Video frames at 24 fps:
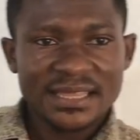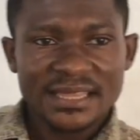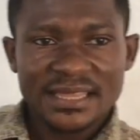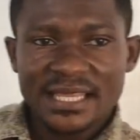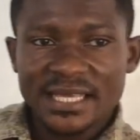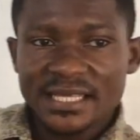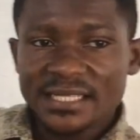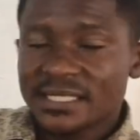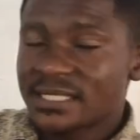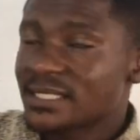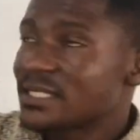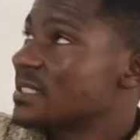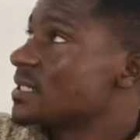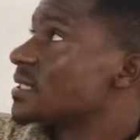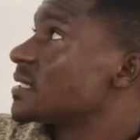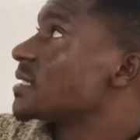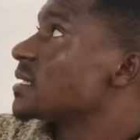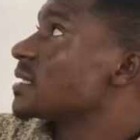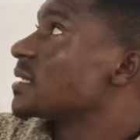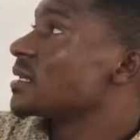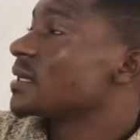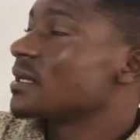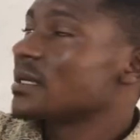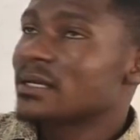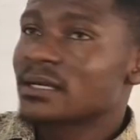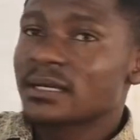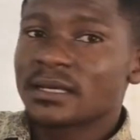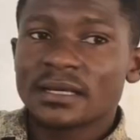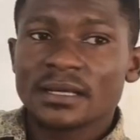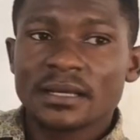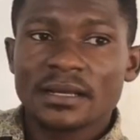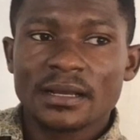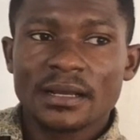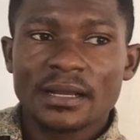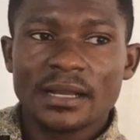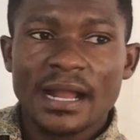this
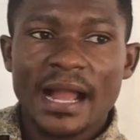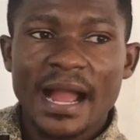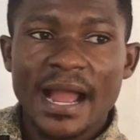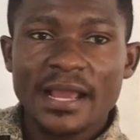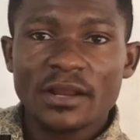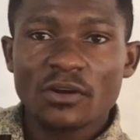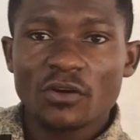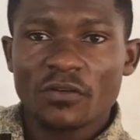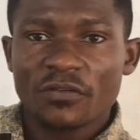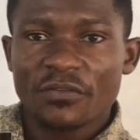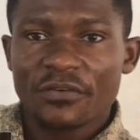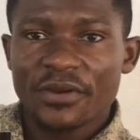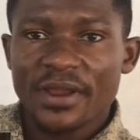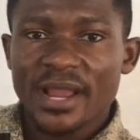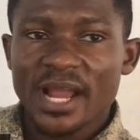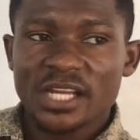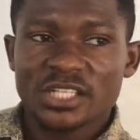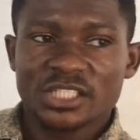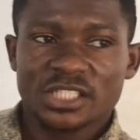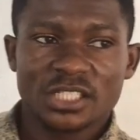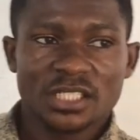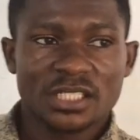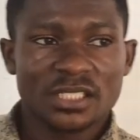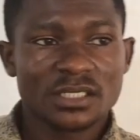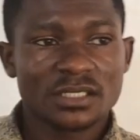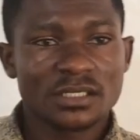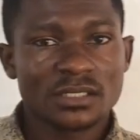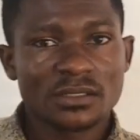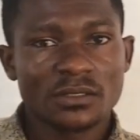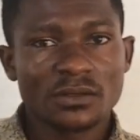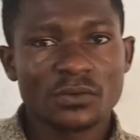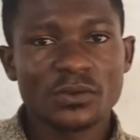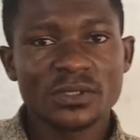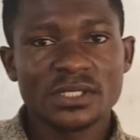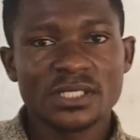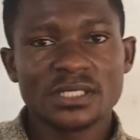kind of reaction,
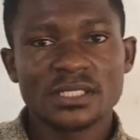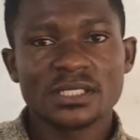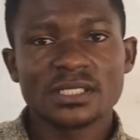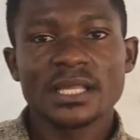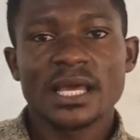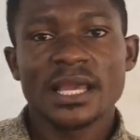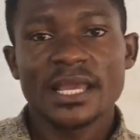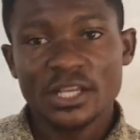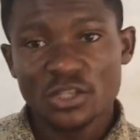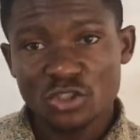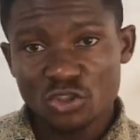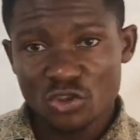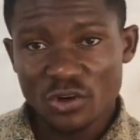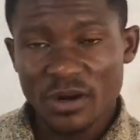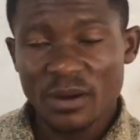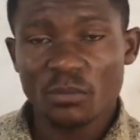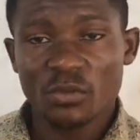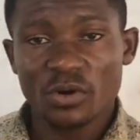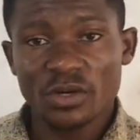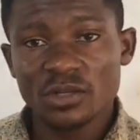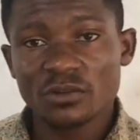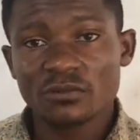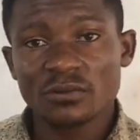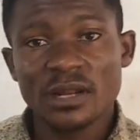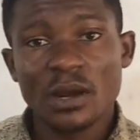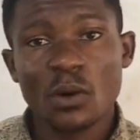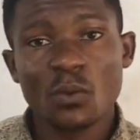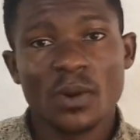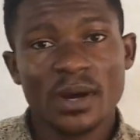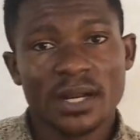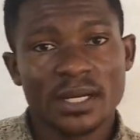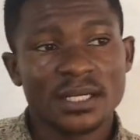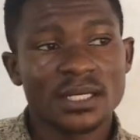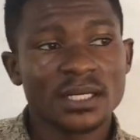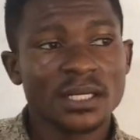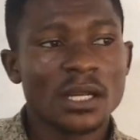which is the intramolecular
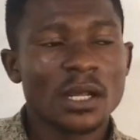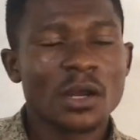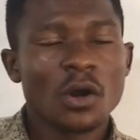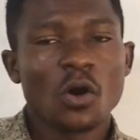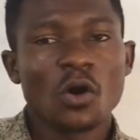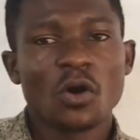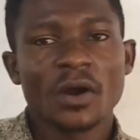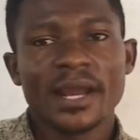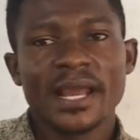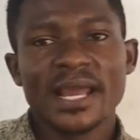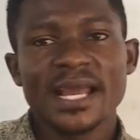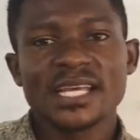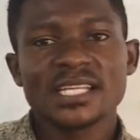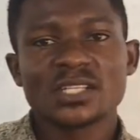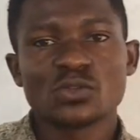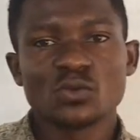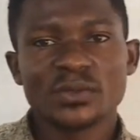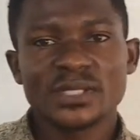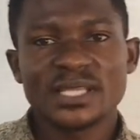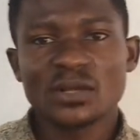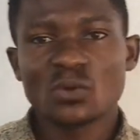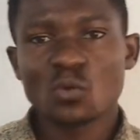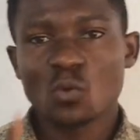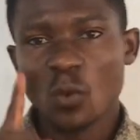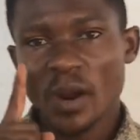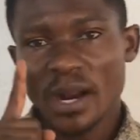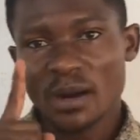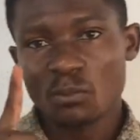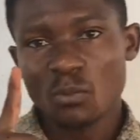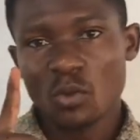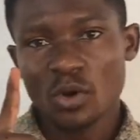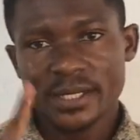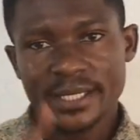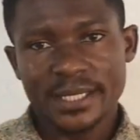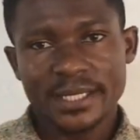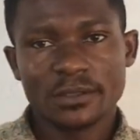one, occurs within
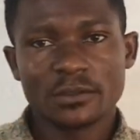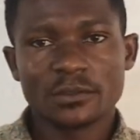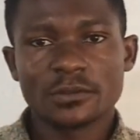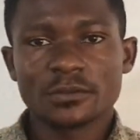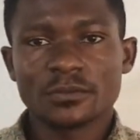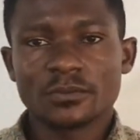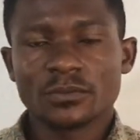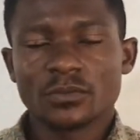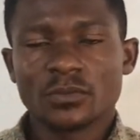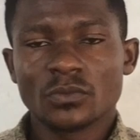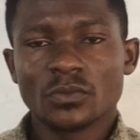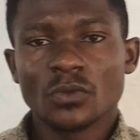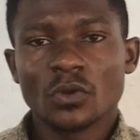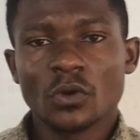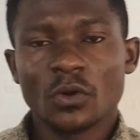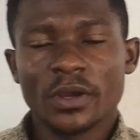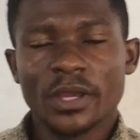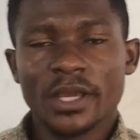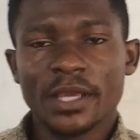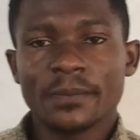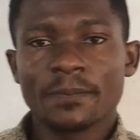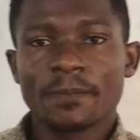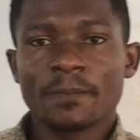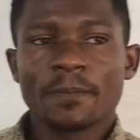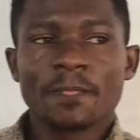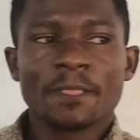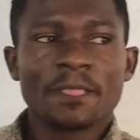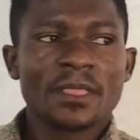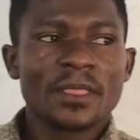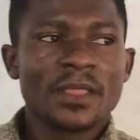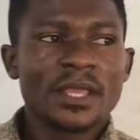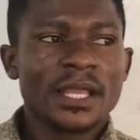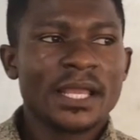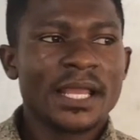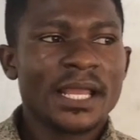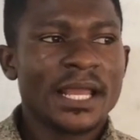one molecule. Okay,
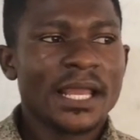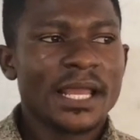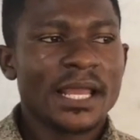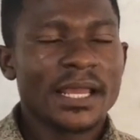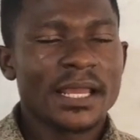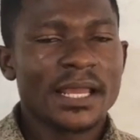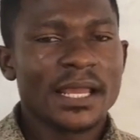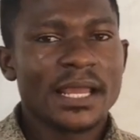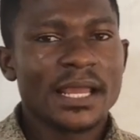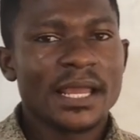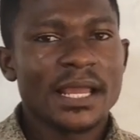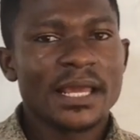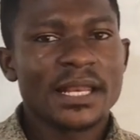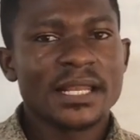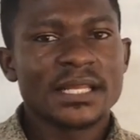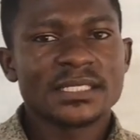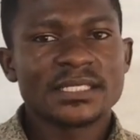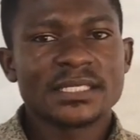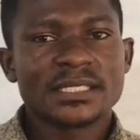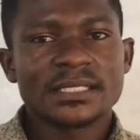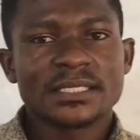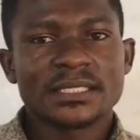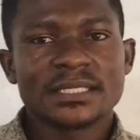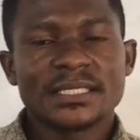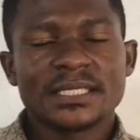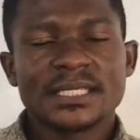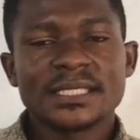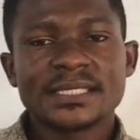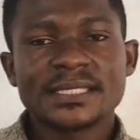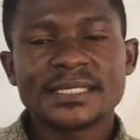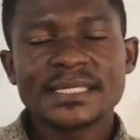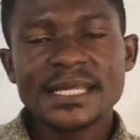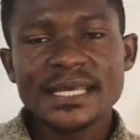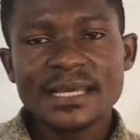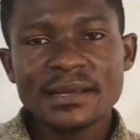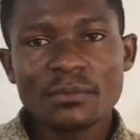it is the
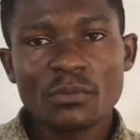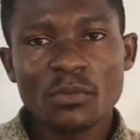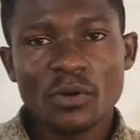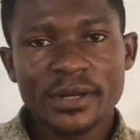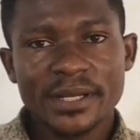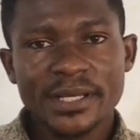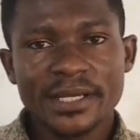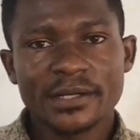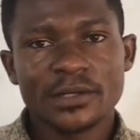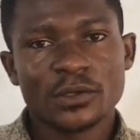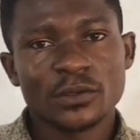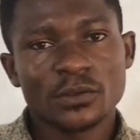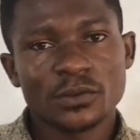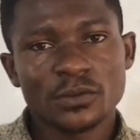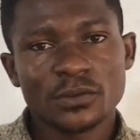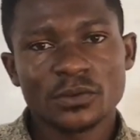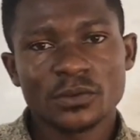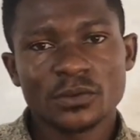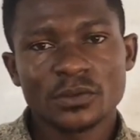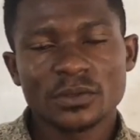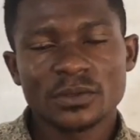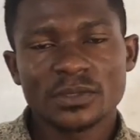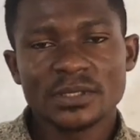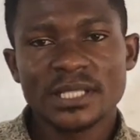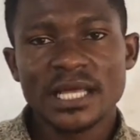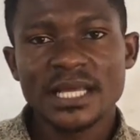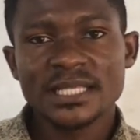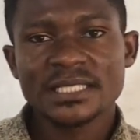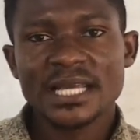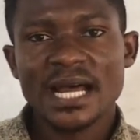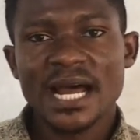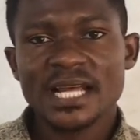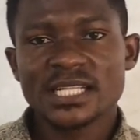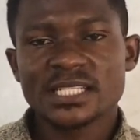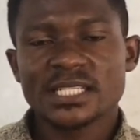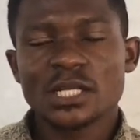same molecule that
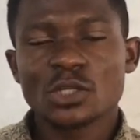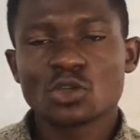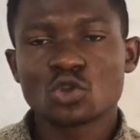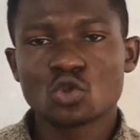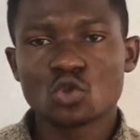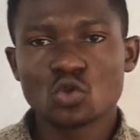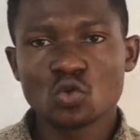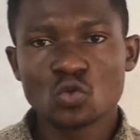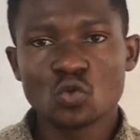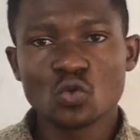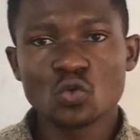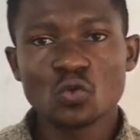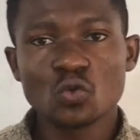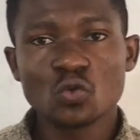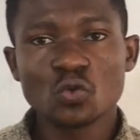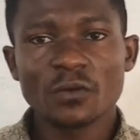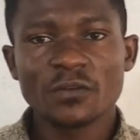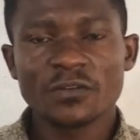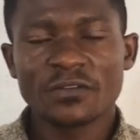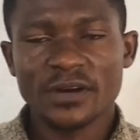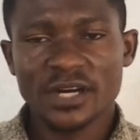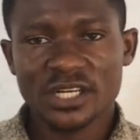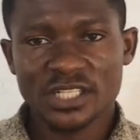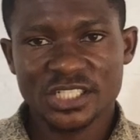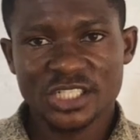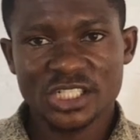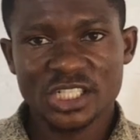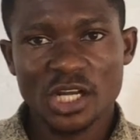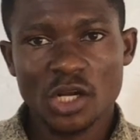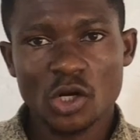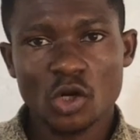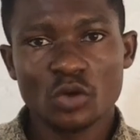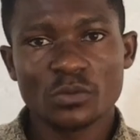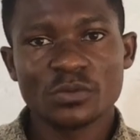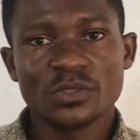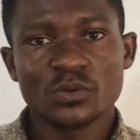has two
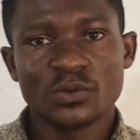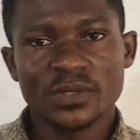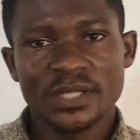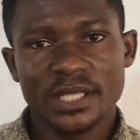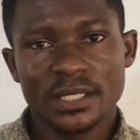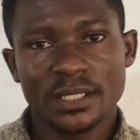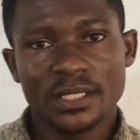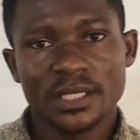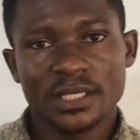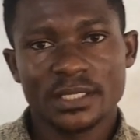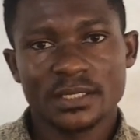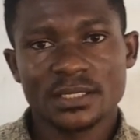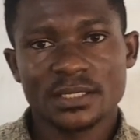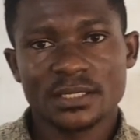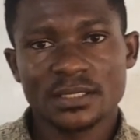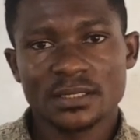functional groups within it.